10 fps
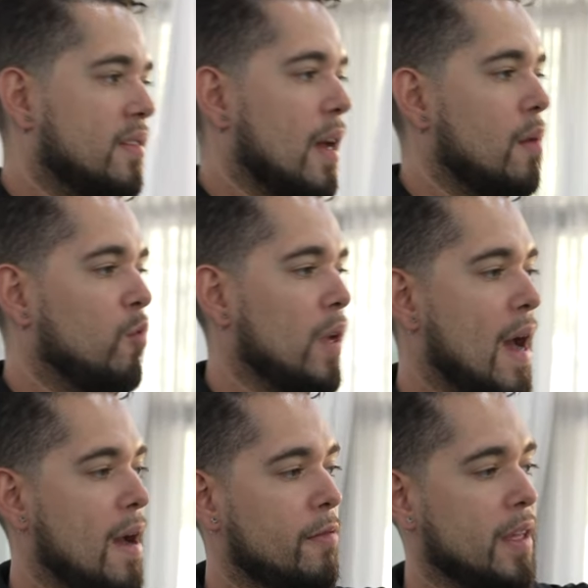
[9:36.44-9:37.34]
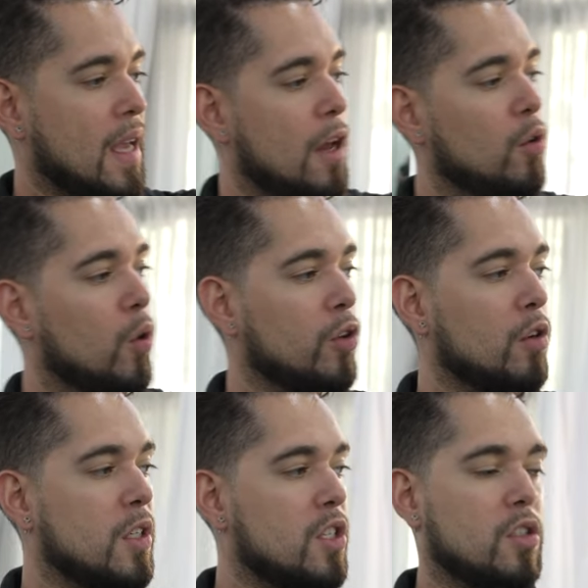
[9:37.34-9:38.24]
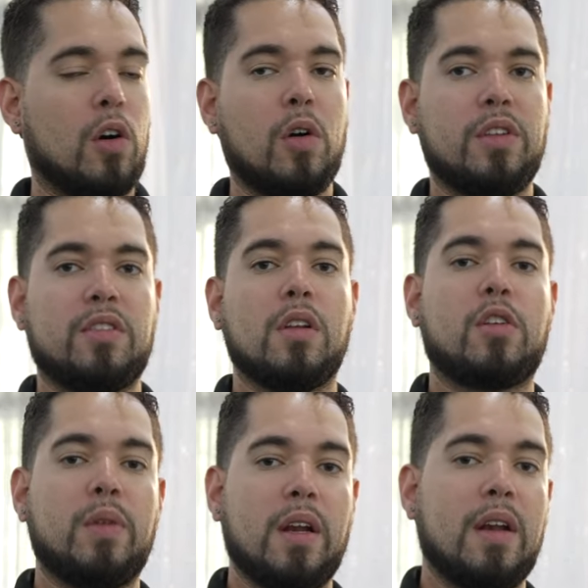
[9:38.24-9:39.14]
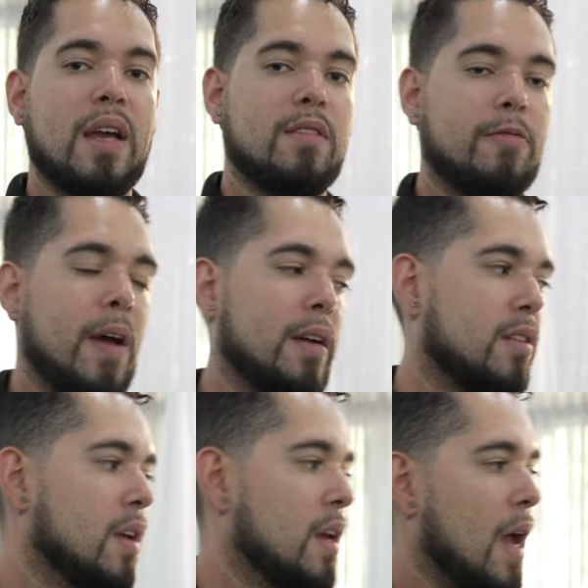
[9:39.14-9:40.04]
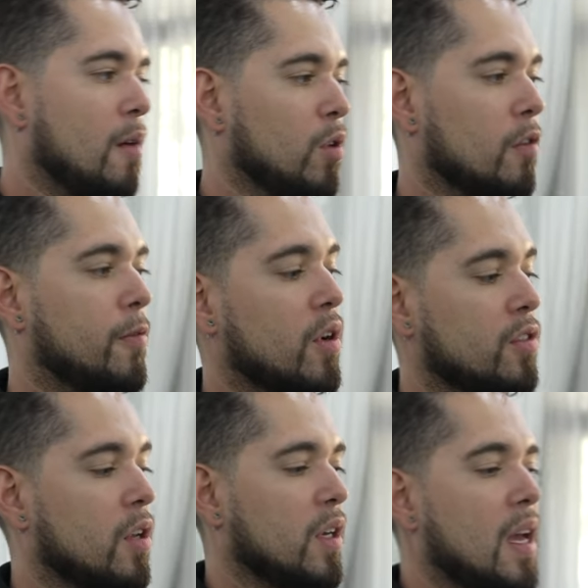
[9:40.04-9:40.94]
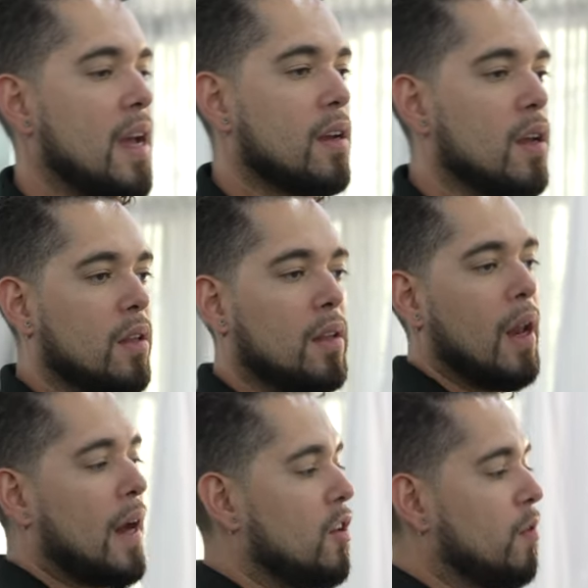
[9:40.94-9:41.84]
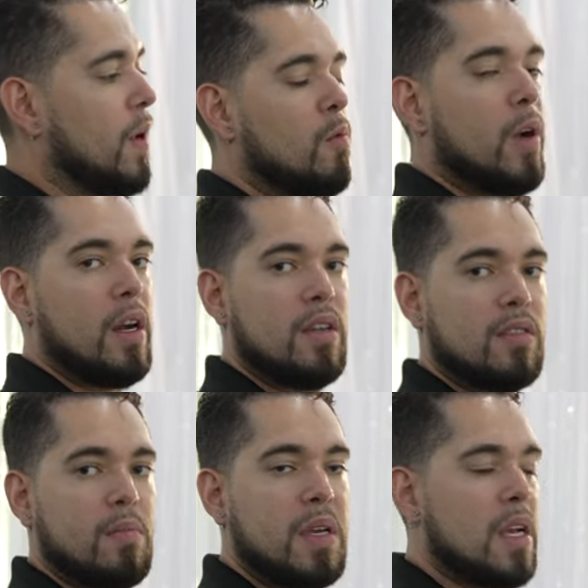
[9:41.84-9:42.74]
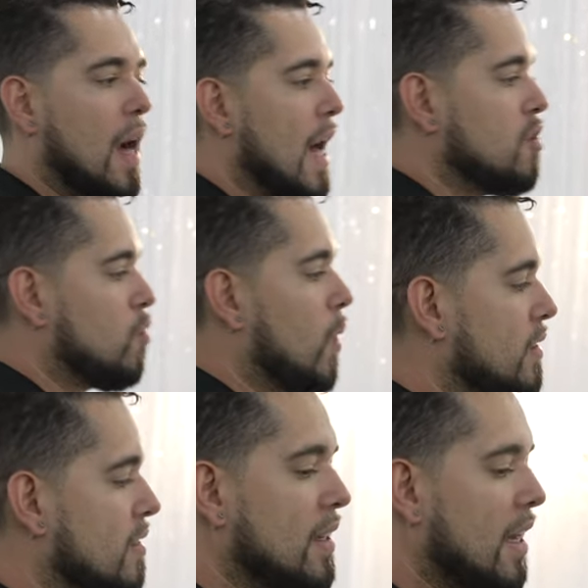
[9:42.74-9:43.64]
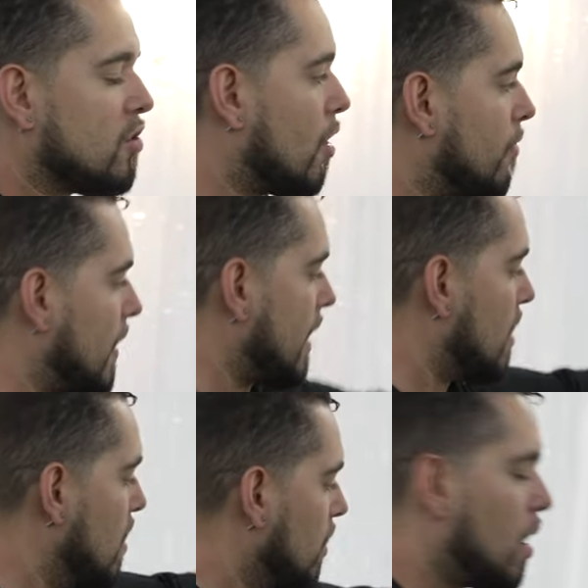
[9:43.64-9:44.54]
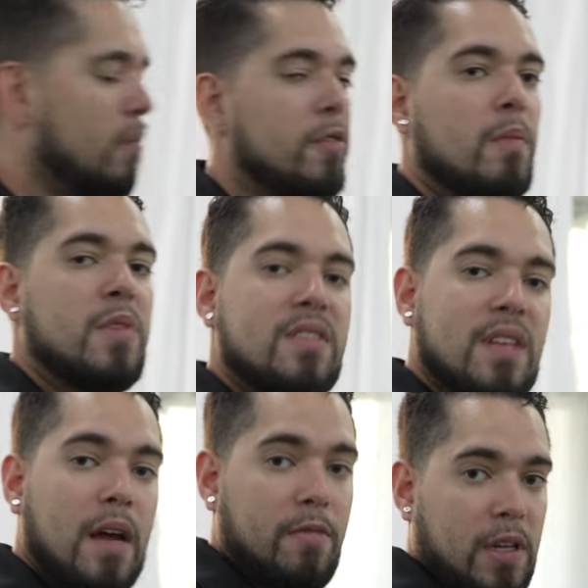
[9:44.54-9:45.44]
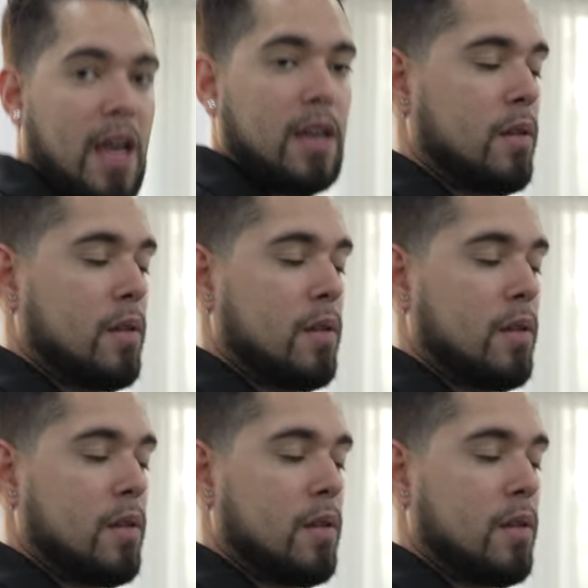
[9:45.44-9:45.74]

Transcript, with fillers: time we have the candle holder, which is gold. It's gonna create a nice effect, and we're gonna focus on the cake. The light is already where it needs to be. I just want this nice soft light coming from this side of the cake.